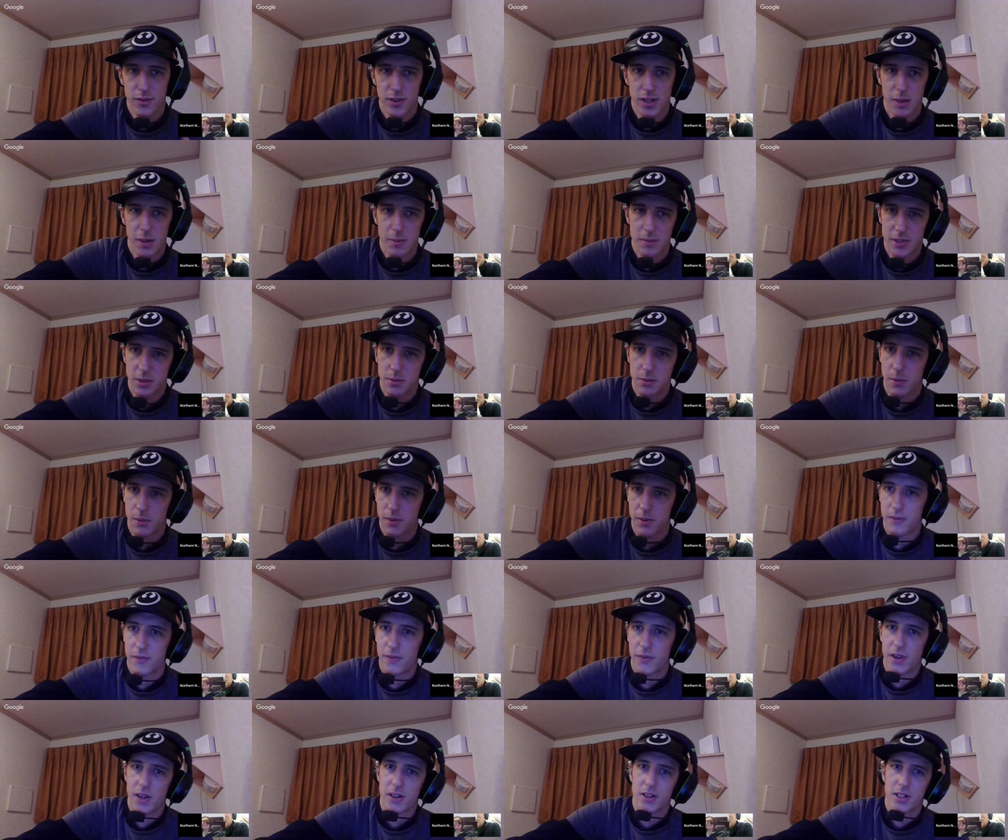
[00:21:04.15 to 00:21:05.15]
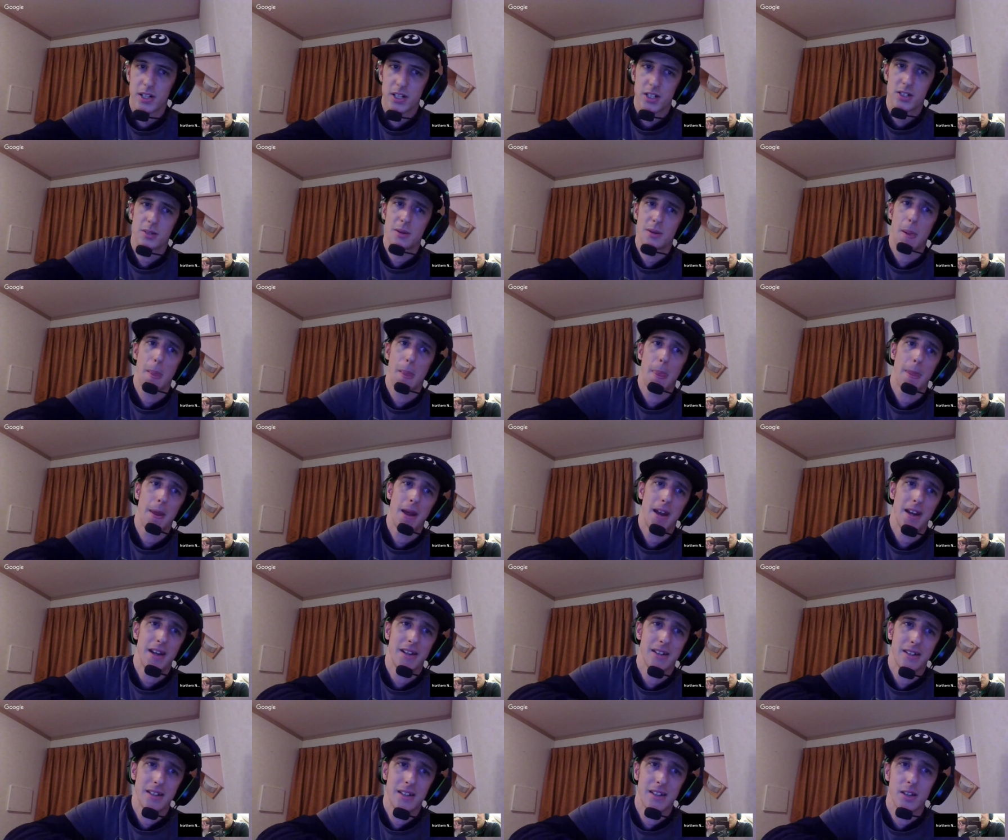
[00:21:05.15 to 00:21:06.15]
for the Edmonton Community Foundation
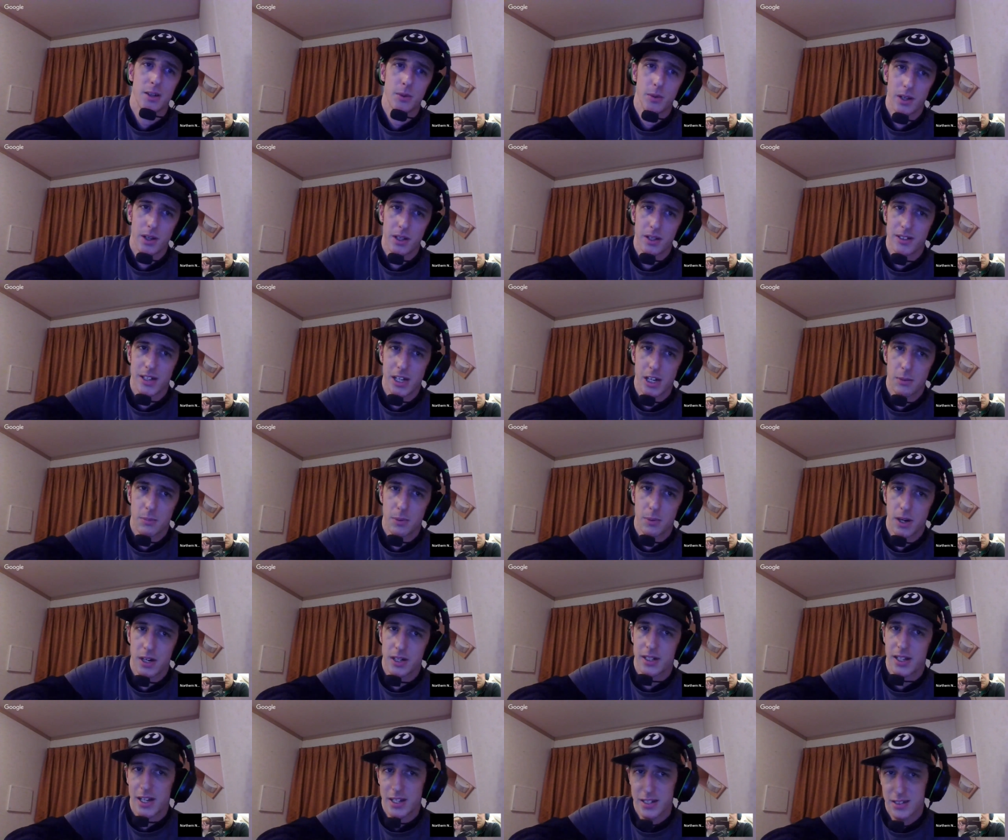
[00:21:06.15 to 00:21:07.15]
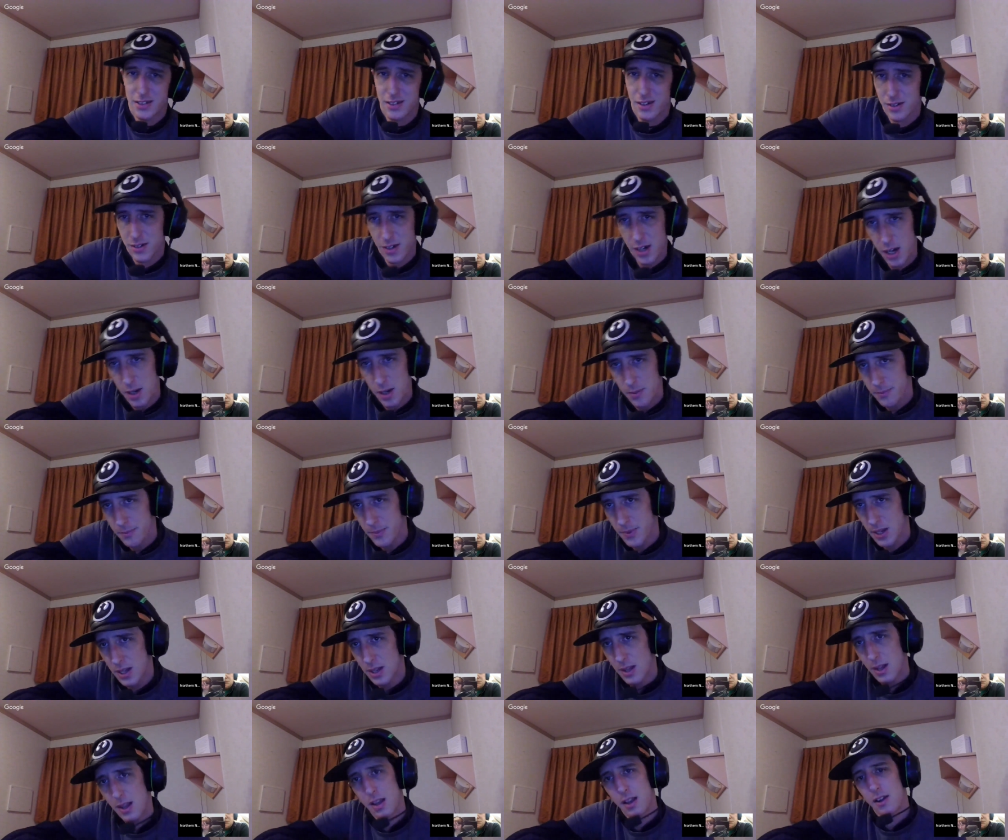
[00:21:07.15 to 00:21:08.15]
and the wellendowedpodcast.com
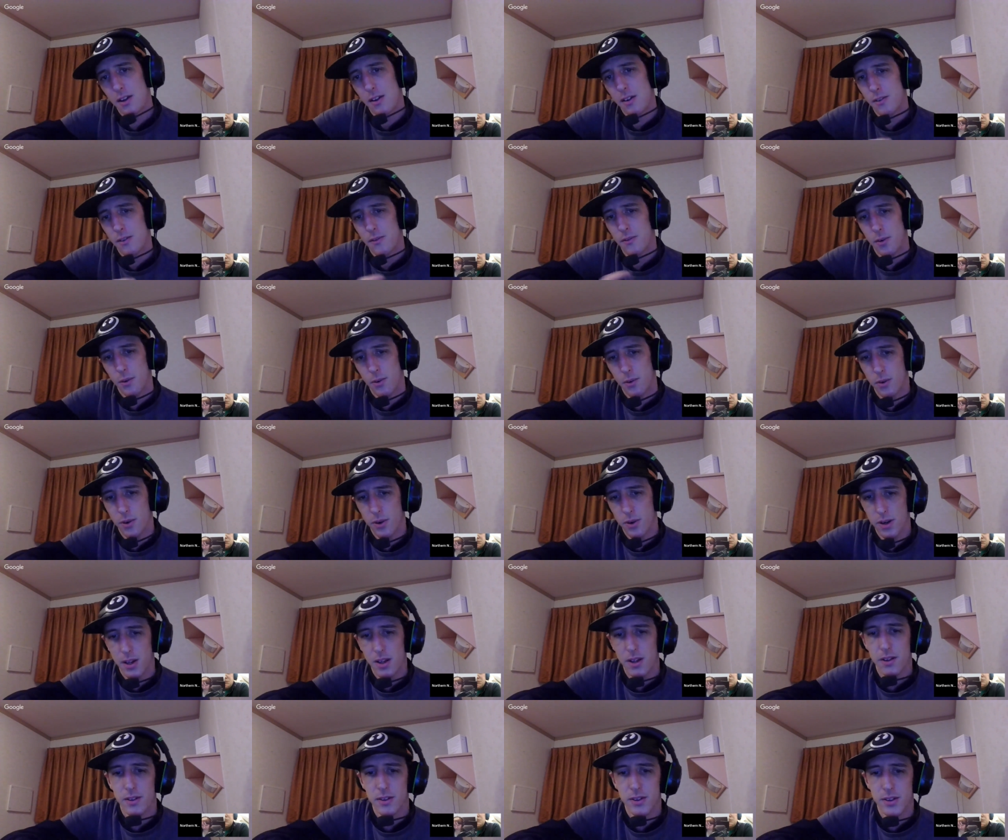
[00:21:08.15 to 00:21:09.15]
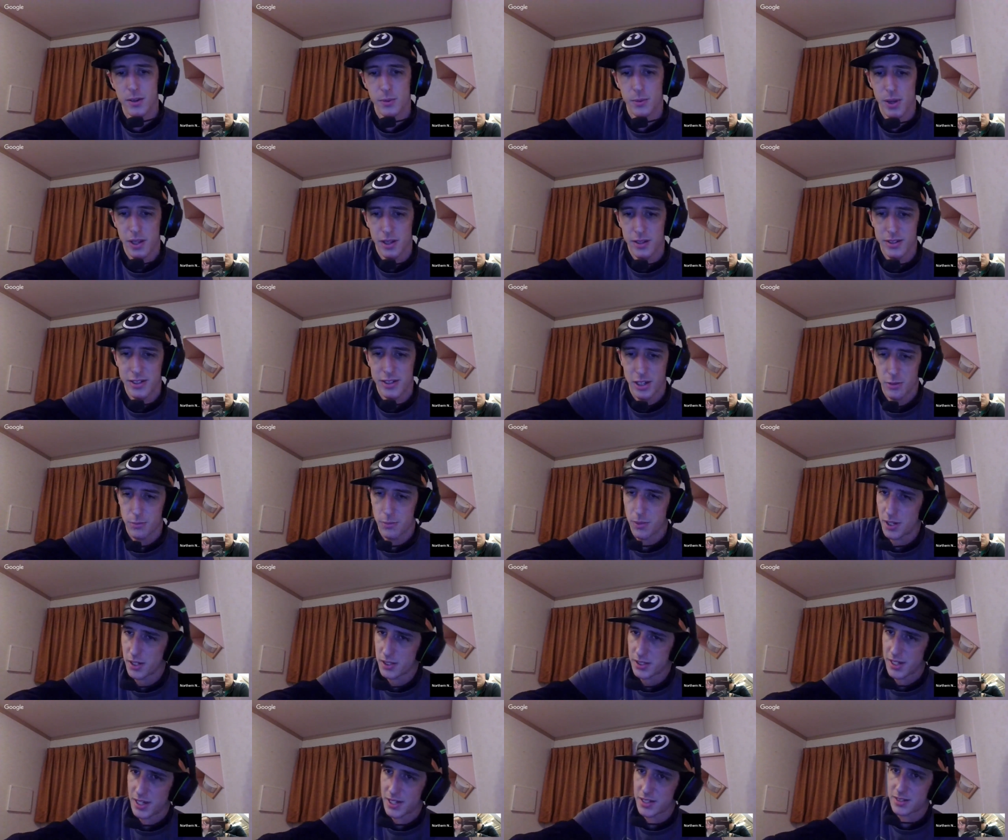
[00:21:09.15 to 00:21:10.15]
for the Well Endowed
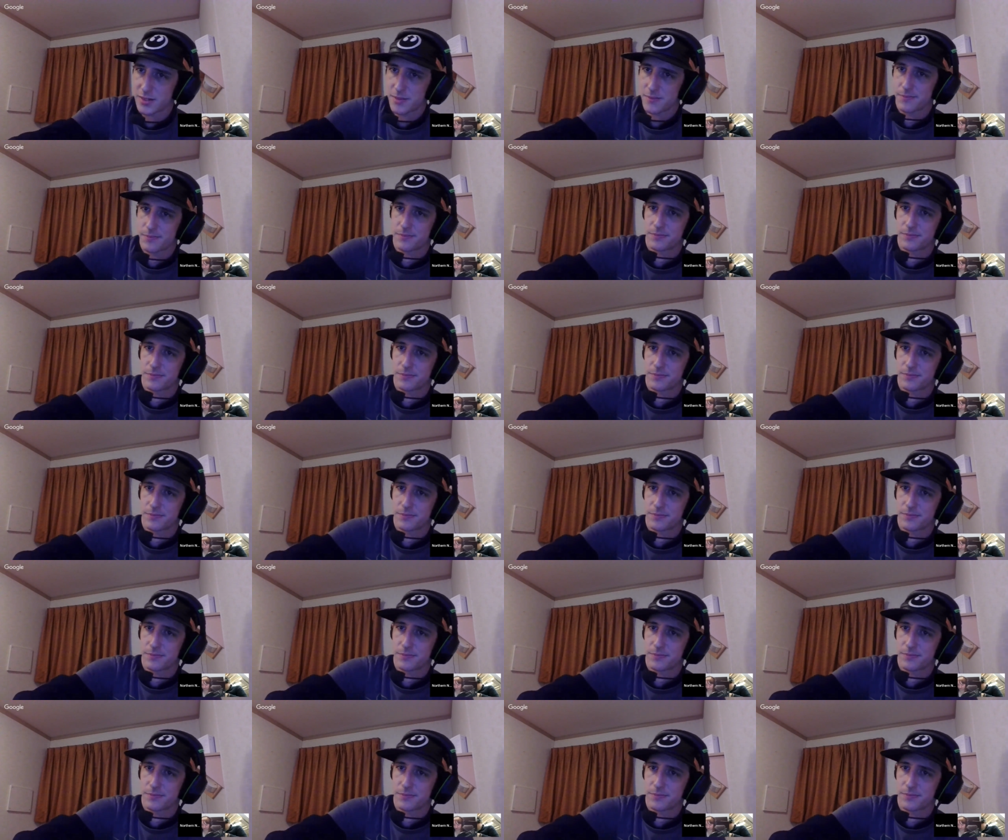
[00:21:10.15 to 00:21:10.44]
Podcast.